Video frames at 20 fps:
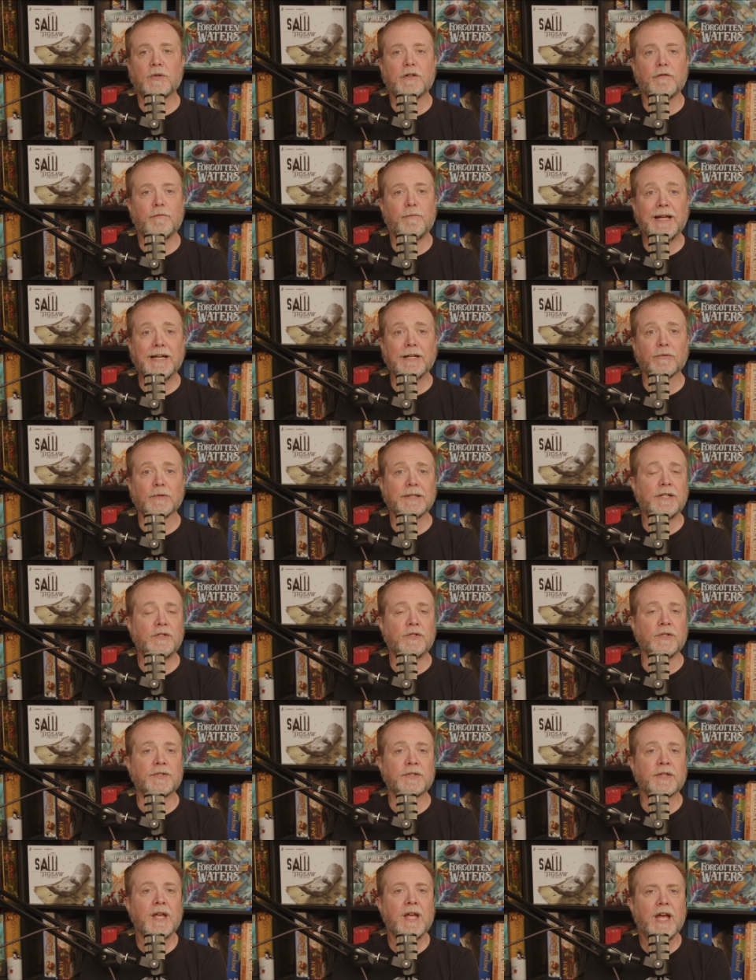of many
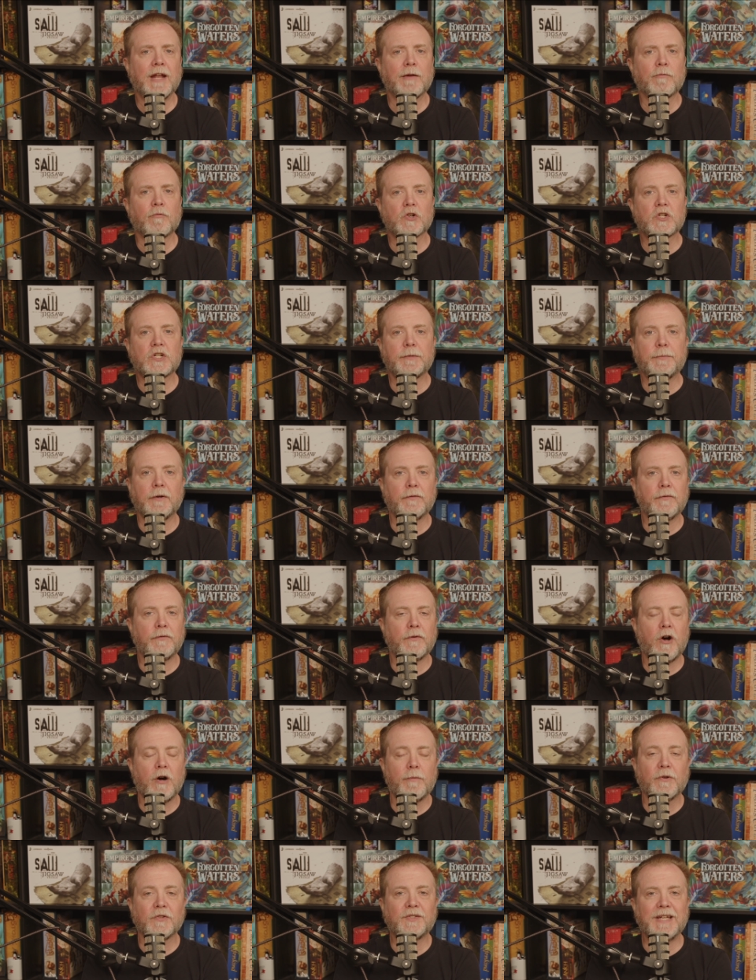religions, and worship of
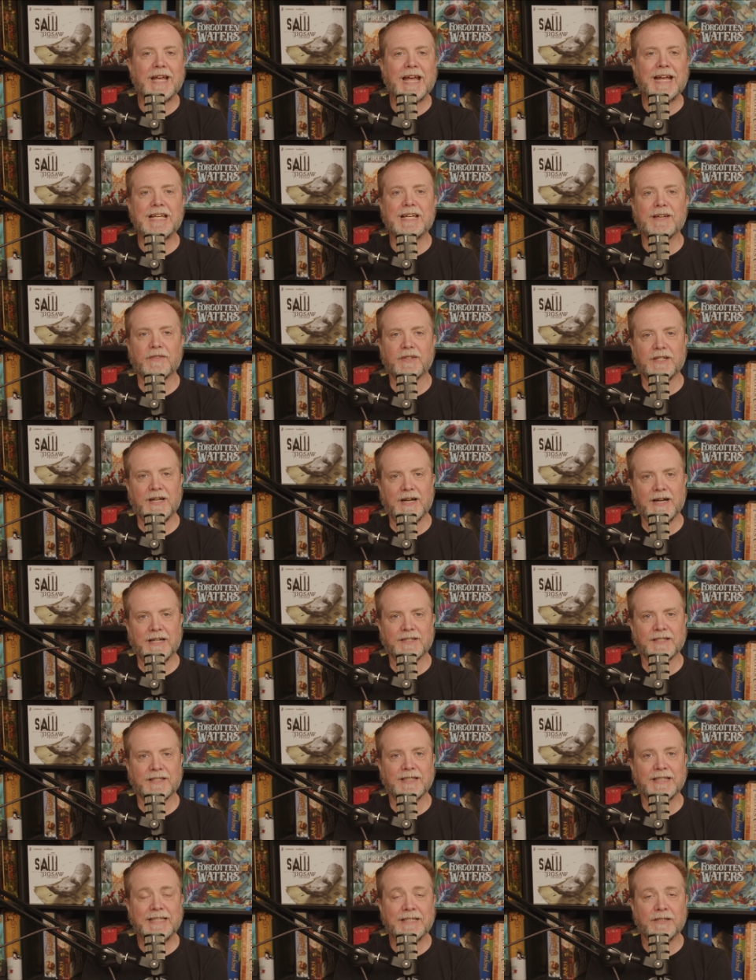almost any of the gods is
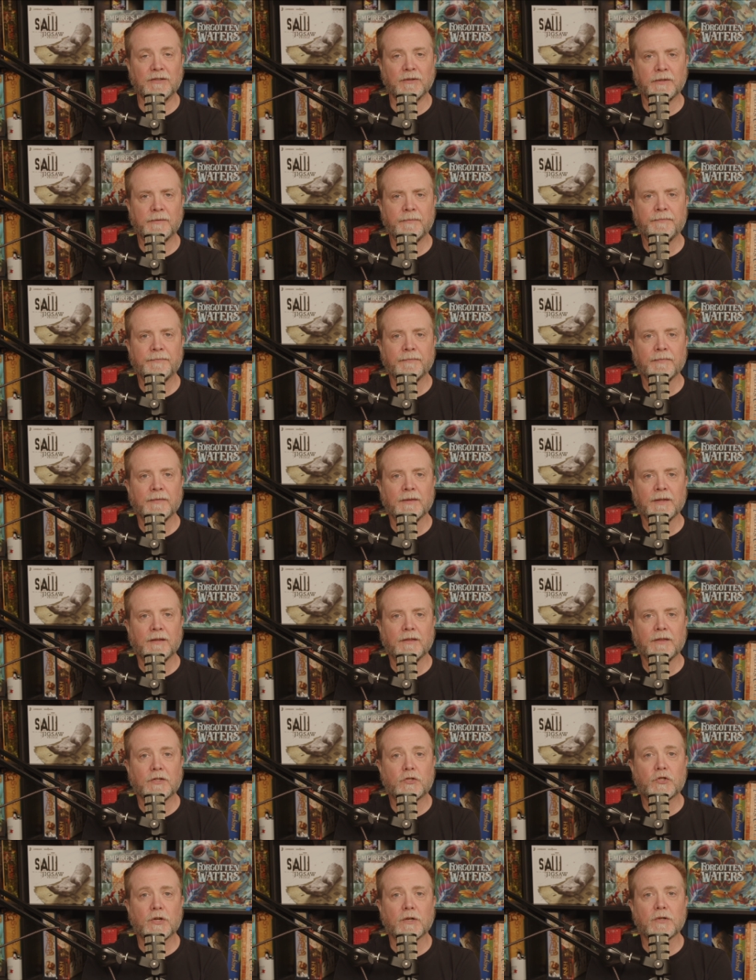legal. The
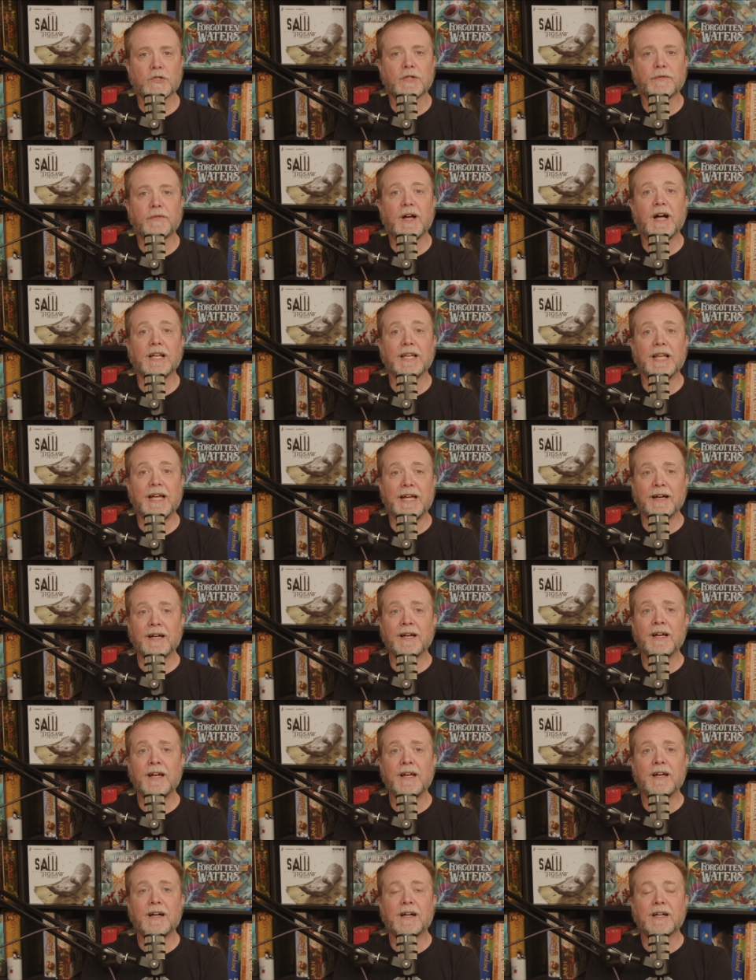Church of Haleia,
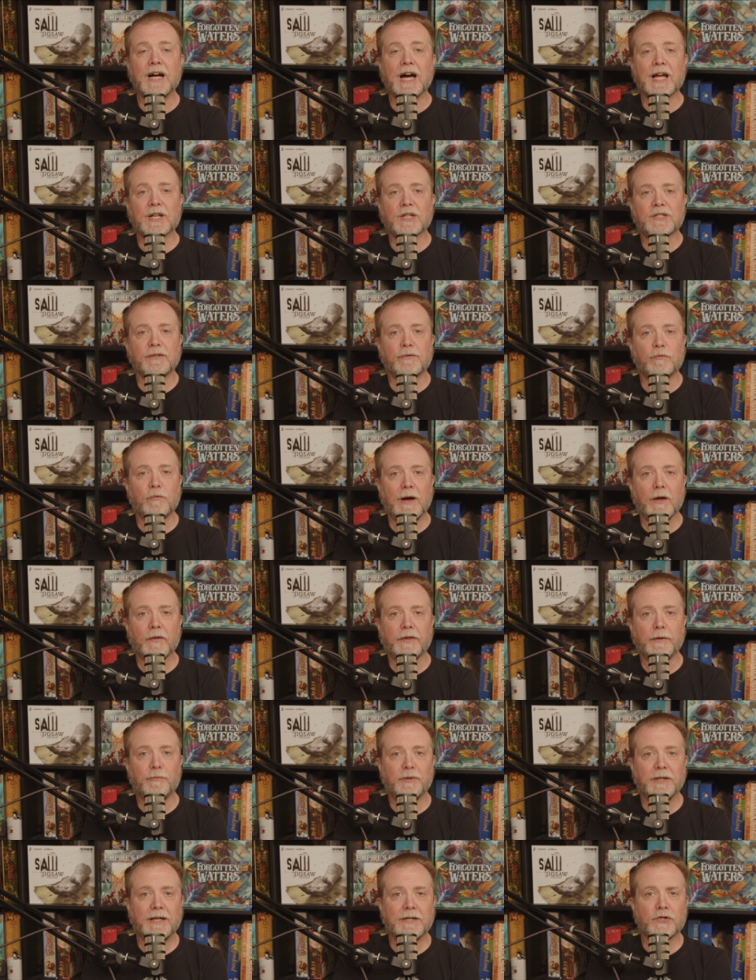goddess of wealth and
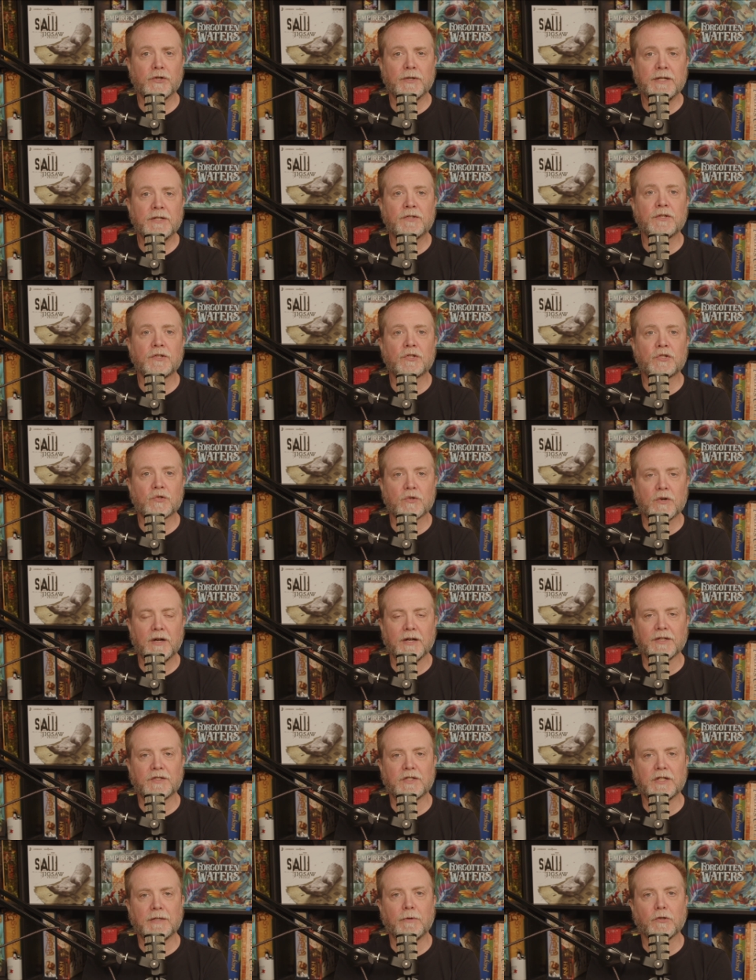pleasure, is the
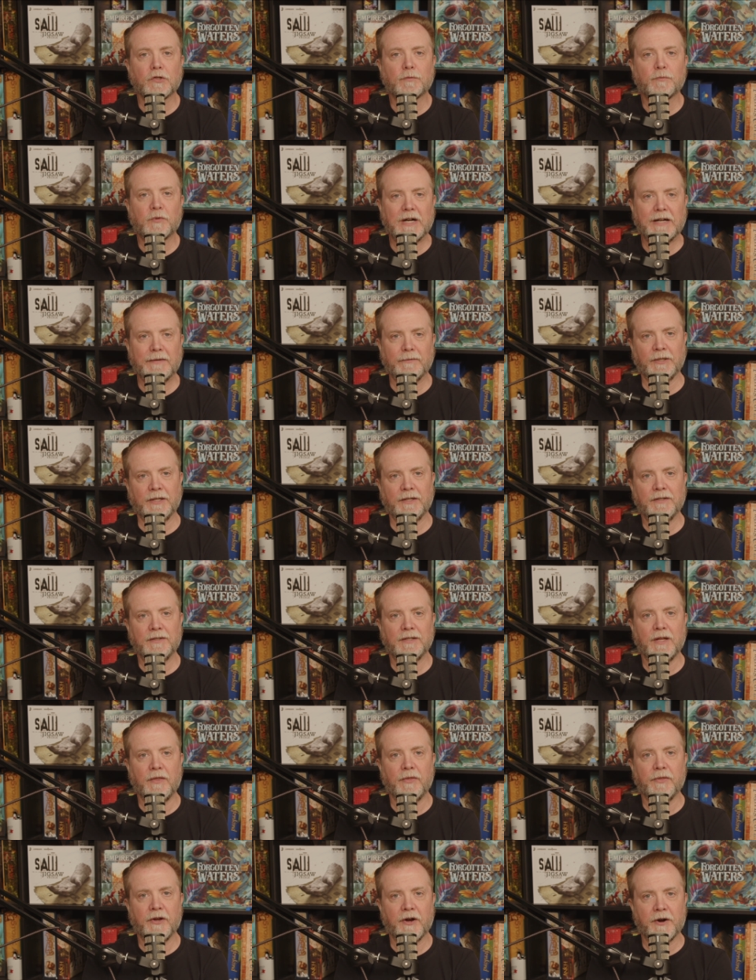strongest and most prevalent
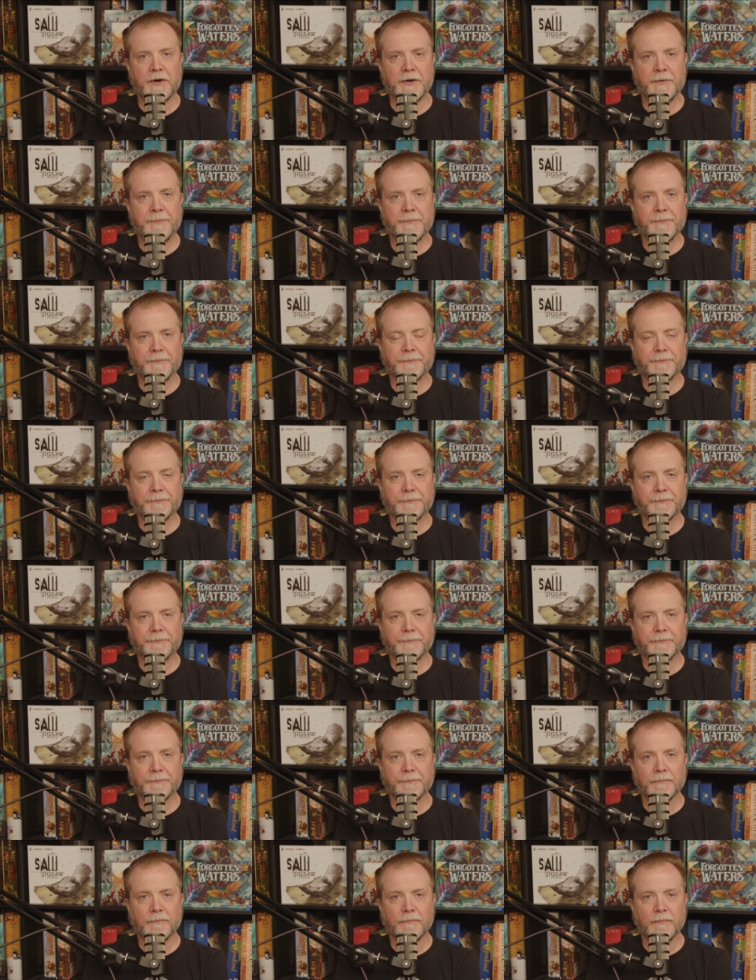in Tharda.
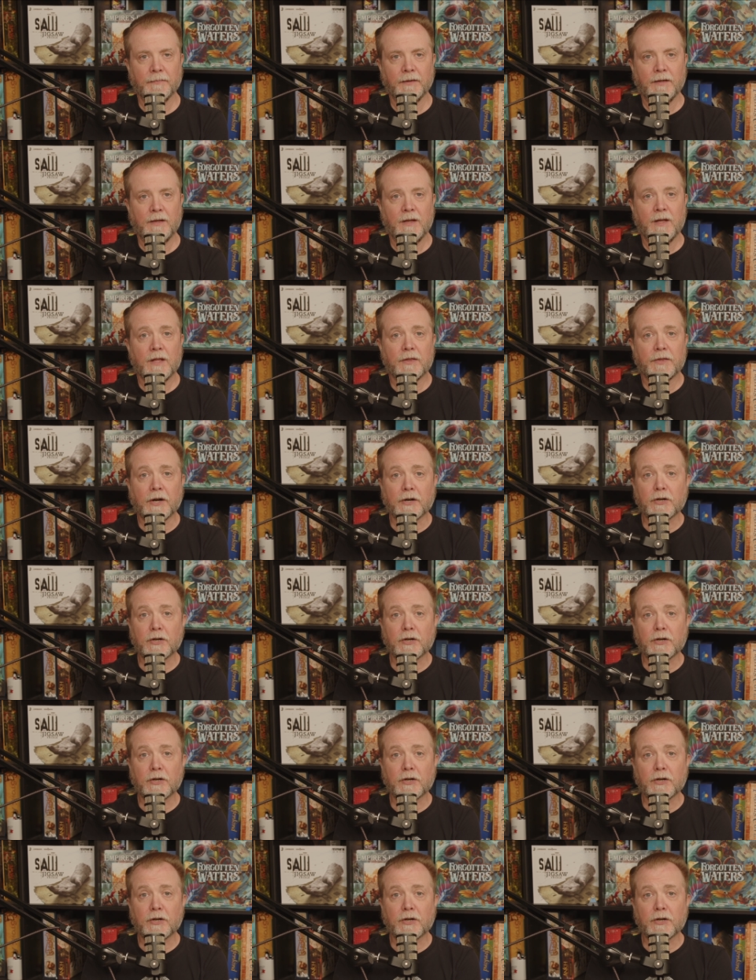Tharda